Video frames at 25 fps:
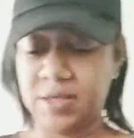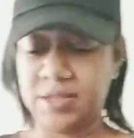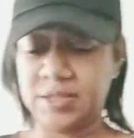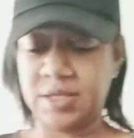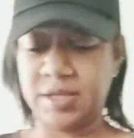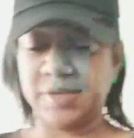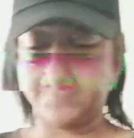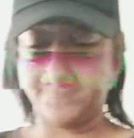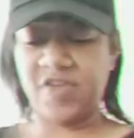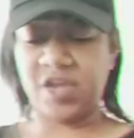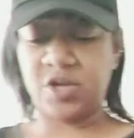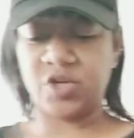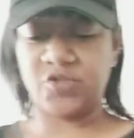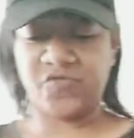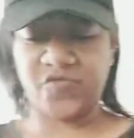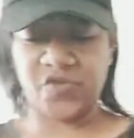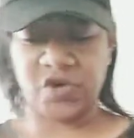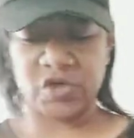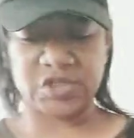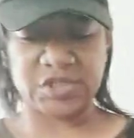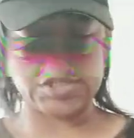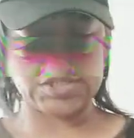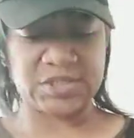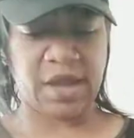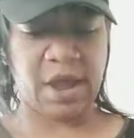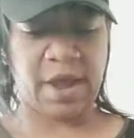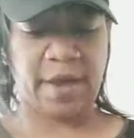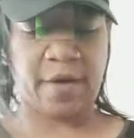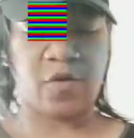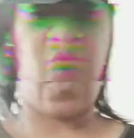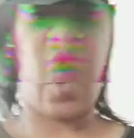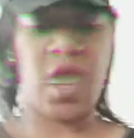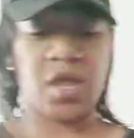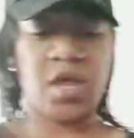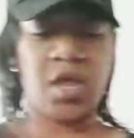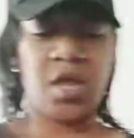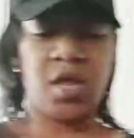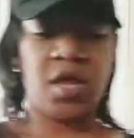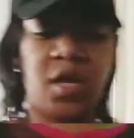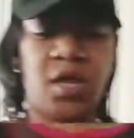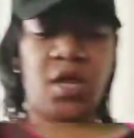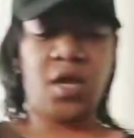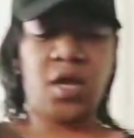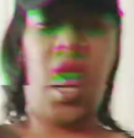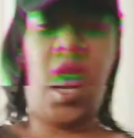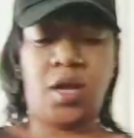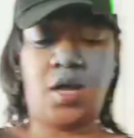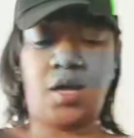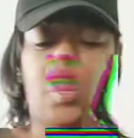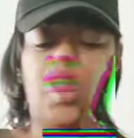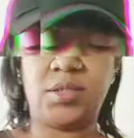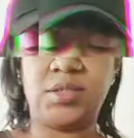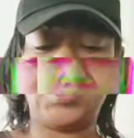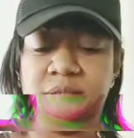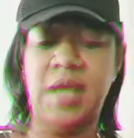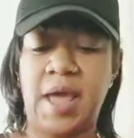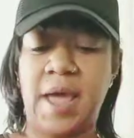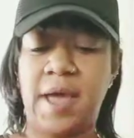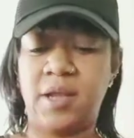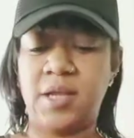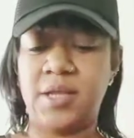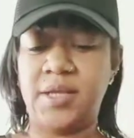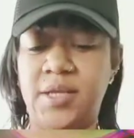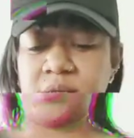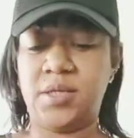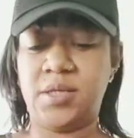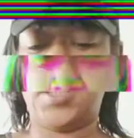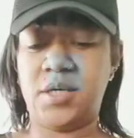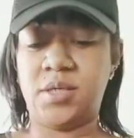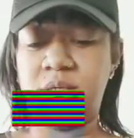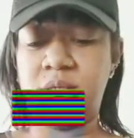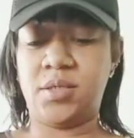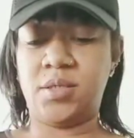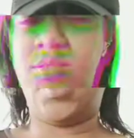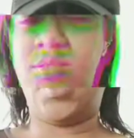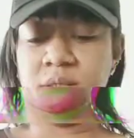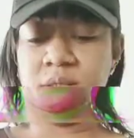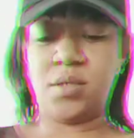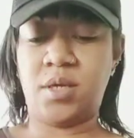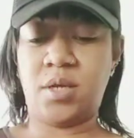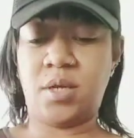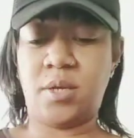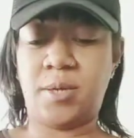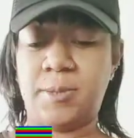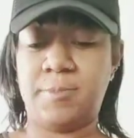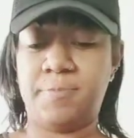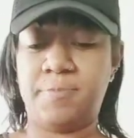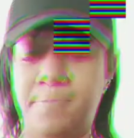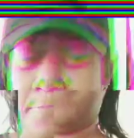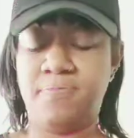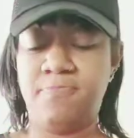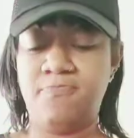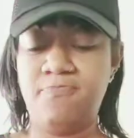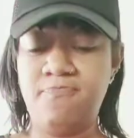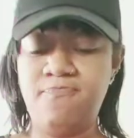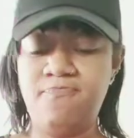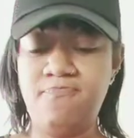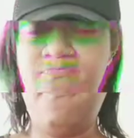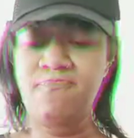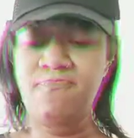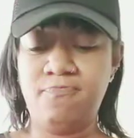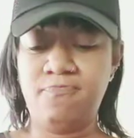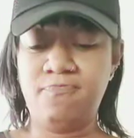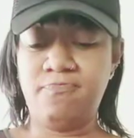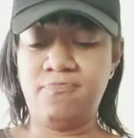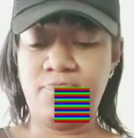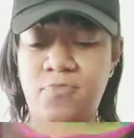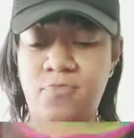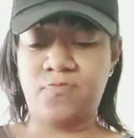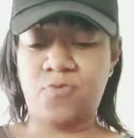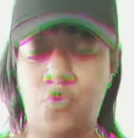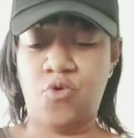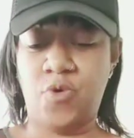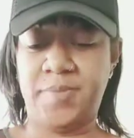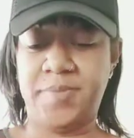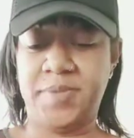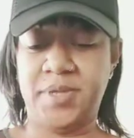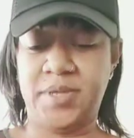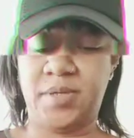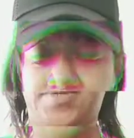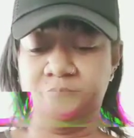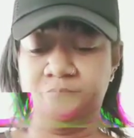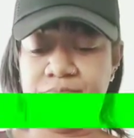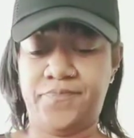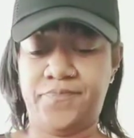It's like versatile uh, styling um, ointment.